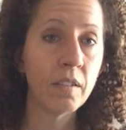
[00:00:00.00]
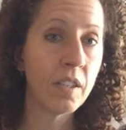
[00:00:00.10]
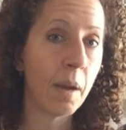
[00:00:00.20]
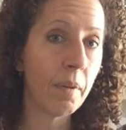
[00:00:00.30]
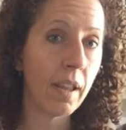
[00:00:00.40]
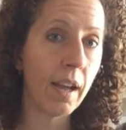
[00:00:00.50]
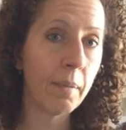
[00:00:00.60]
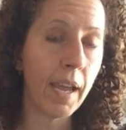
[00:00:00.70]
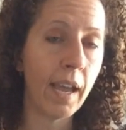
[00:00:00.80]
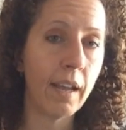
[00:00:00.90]
double
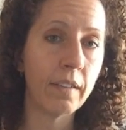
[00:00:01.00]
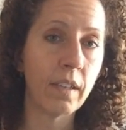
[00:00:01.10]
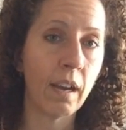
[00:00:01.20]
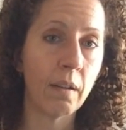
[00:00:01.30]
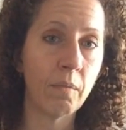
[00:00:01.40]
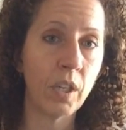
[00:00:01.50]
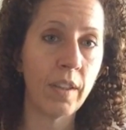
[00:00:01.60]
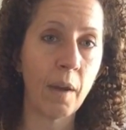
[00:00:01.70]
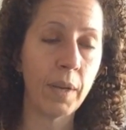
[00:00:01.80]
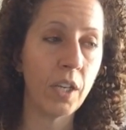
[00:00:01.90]
up, and
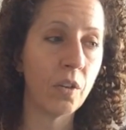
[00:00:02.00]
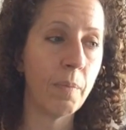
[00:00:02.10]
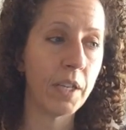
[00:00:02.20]
that way you can